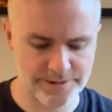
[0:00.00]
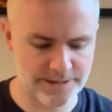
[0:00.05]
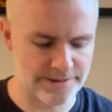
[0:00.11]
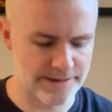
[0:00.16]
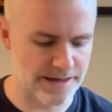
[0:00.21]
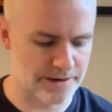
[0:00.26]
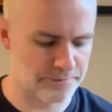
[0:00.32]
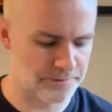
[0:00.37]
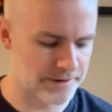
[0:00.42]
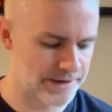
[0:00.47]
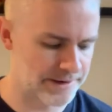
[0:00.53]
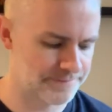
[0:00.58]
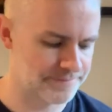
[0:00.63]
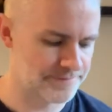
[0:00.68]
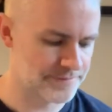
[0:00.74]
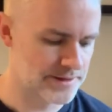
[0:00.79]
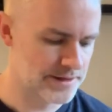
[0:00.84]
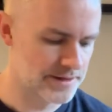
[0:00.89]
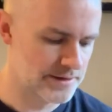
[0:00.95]
in that way
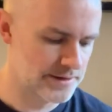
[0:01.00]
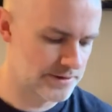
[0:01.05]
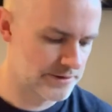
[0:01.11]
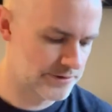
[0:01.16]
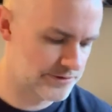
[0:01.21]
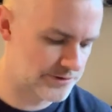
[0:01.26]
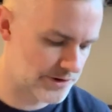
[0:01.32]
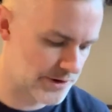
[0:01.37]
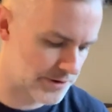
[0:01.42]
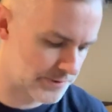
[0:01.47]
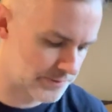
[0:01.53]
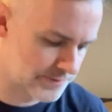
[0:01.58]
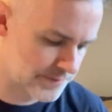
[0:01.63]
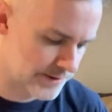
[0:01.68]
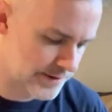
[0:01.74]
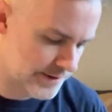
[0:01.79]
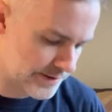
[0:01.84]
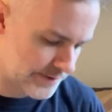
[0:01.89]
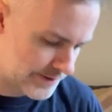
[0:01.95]
so
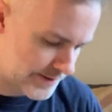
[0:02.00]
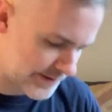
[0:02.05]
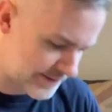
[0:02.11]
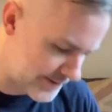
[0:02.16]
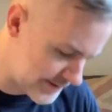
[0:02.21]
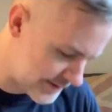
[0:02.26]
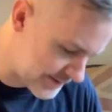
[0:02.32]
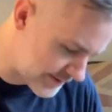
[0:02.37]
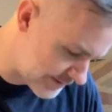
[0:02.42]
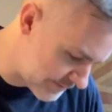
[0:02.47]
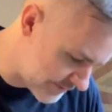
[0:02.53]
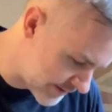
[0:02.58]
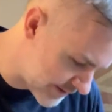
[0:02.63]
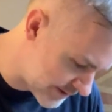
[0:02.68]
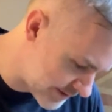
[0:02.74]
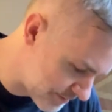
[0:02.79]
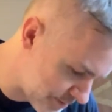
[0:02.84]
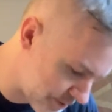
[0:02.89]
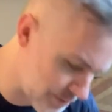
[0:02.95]
this is
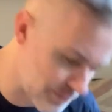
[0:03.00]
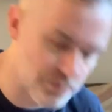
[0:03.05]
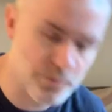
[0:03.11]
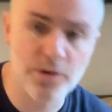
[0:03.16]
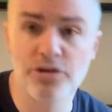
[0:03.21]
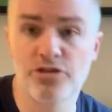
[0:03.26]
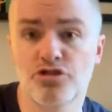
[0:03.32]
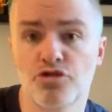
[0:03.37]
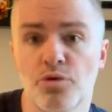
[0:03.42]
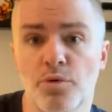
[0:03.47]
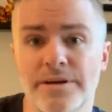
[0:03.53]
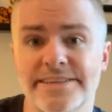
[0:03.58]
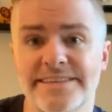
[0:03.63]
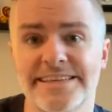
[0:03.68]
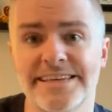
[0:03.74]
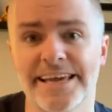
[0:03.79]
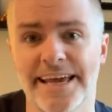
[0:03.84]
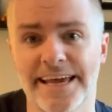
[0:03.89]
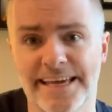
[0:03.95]
Invincible
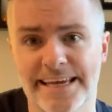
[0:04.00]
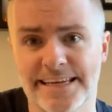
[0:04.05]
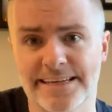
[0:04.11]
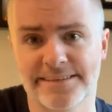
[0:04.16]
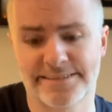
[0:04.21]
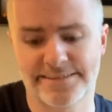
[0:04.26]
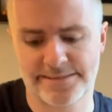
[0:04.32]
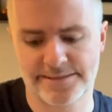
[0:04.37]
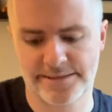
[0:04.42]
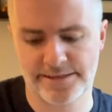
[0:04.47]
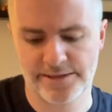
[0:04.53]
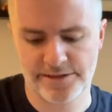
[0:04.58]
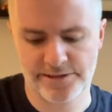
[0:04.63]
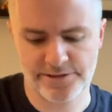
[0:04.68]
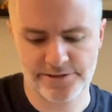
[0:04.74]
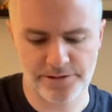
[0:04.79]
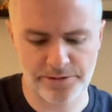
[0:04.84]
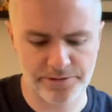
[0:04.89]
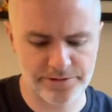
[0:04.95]
128
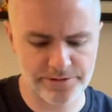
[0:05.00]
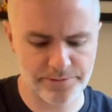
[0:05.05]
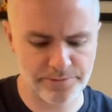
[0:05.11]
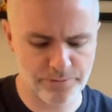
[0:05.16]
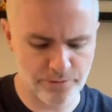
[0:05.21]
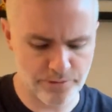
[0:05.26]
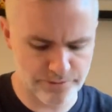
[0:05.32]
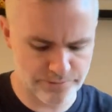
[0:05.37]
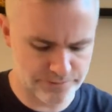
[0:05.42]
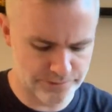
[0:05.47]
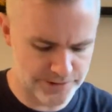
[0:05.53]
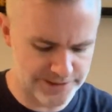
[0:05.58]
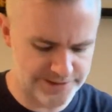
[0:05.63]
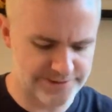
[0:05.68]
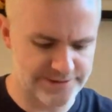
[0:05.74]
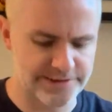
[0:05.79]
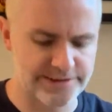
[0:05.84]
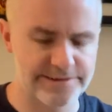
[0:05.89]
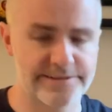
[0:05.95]
so it's a more
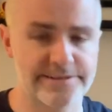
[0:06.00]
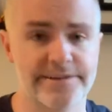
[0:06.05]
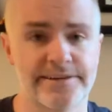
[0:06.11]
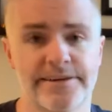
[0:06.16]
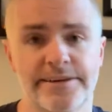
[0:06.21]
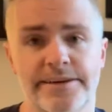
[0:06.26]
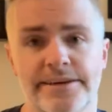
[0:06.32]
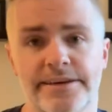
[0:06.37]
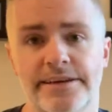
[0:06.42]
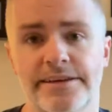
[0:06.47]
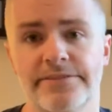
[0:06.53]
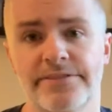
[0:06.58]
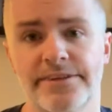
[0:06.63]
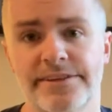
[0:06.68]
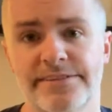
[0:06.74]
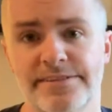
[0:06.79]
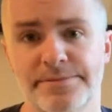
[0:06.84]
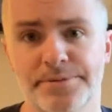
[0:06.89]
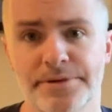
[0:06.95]
recent
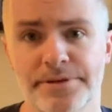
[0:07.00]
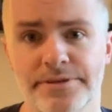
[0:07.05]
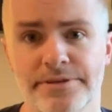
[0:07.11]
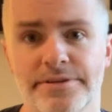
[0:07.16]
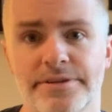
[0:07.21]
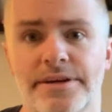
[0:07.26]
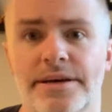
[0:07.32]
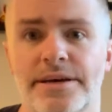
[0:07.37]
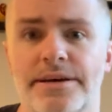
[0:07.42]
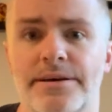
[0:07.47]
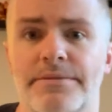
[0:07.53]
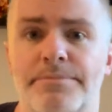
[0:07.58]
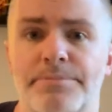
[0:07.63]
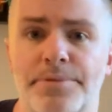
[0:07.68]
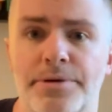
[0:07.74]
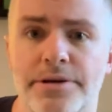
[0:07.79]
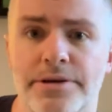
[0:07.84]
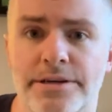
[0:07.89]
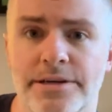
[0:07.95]
Invincible uh,
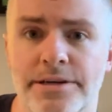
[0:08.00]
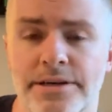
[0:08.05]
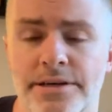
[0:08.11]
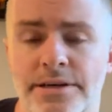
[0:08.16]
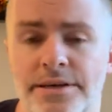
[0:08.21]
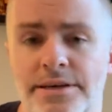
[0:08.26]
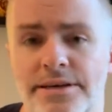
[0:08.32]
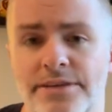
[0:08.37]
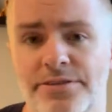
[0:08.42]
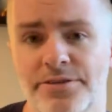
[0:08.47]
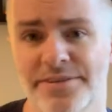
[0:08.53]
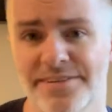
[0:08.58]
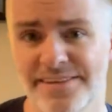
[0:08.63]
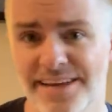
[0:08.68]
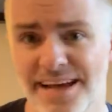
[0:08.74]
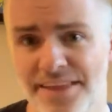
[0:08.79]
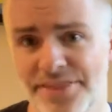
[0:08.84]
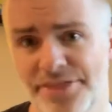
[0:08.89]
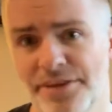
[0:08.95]
book. So it's
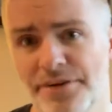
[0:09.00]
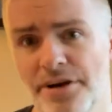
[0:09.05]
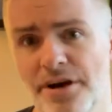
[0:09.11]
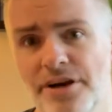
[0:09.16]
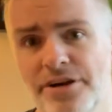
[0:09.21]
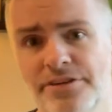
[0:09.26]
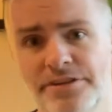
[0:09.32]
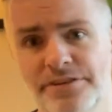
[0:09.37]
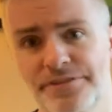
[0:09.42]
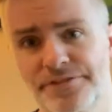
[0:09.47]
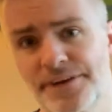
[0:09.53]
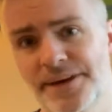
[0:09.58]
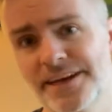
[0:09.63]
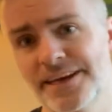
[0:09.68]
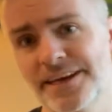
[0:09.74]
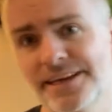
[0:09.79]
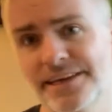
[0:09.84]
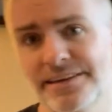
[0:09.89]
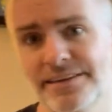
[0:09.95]
not the hard to
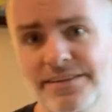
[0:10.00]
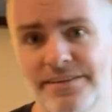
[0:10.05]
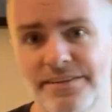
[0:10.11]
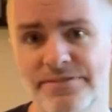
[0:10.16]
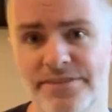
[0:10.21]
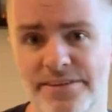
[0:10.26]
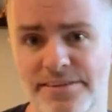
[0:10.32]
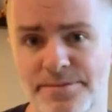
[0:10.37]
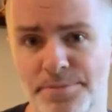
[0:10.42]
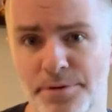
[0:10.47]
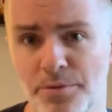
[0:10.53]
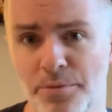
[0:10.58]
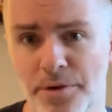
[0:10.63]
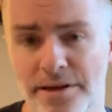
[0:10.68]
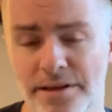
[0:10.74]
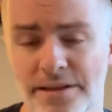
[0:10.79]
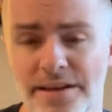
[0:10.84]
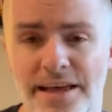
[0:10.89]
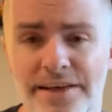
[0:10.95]
find Invincible
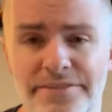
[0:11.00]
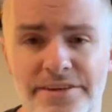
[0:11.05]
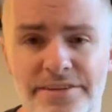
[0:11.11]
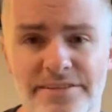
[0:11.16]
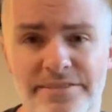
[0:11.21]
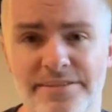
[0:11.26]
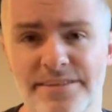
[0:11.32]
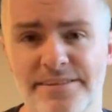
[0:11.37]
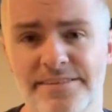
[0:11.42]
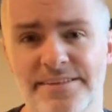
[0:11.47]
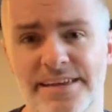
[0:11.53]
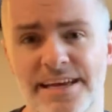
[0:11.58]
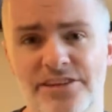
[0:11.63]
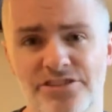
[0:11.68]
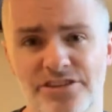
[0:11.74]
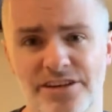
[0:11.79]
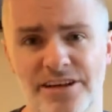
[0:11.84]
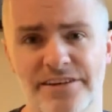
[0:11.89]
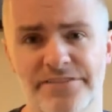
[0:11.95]
111
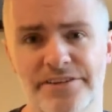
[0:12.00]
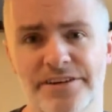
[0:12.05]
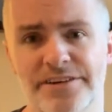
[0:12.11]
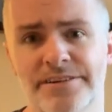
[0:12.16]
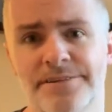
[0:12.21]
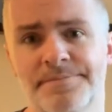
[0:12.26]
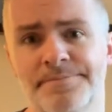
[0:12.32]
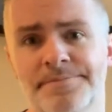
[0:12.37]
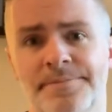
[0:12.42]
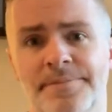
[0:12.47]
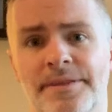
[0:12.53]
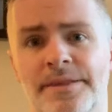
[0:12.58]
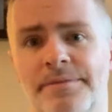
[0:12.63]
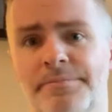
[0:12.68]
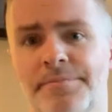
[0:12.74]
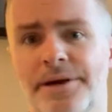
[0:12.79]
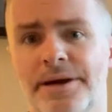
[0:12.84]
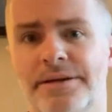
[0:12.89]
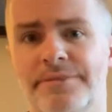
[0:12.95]
sketch cover,
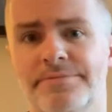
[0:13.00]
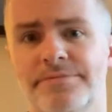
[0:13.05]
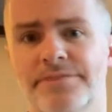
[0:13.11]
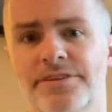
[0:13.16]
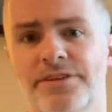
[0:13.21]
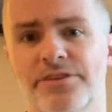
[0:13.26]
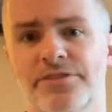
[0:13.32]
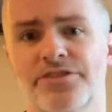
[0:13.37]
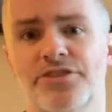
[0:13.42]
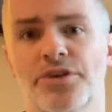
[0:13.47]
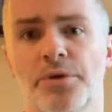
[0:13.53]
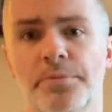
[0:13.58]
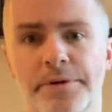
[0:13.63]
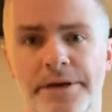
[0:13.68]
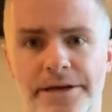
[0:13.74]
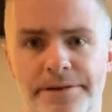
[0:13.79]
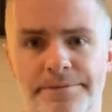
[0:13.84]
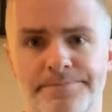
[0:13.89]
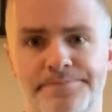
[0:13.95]
but you know, so
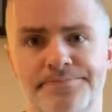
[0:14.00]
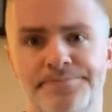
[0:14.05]
be it.